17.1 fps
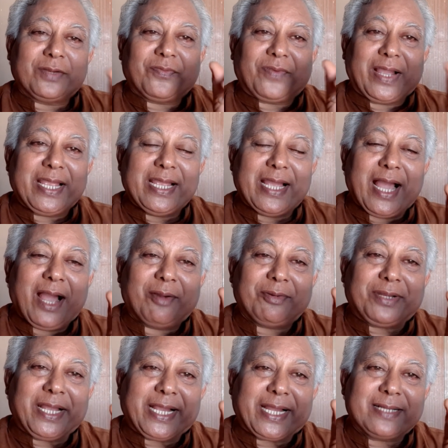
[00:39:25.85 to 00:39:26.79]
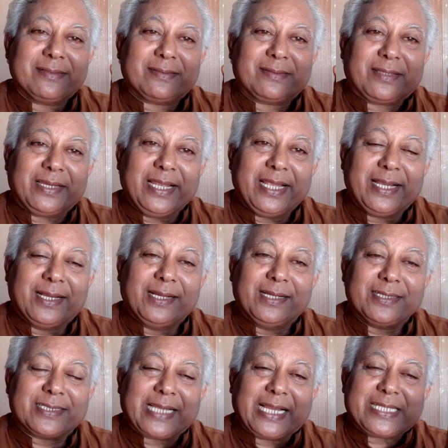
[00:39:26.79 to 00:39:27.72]
why I have taken 3
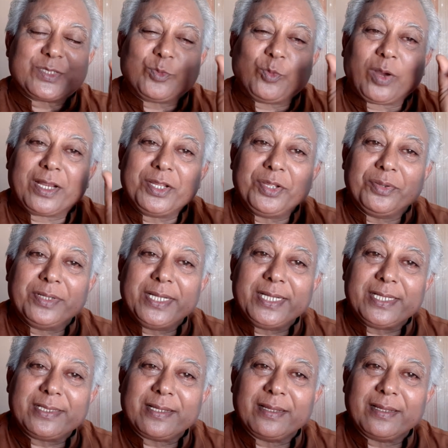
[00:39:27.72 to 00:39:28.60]
girls as 1 unit?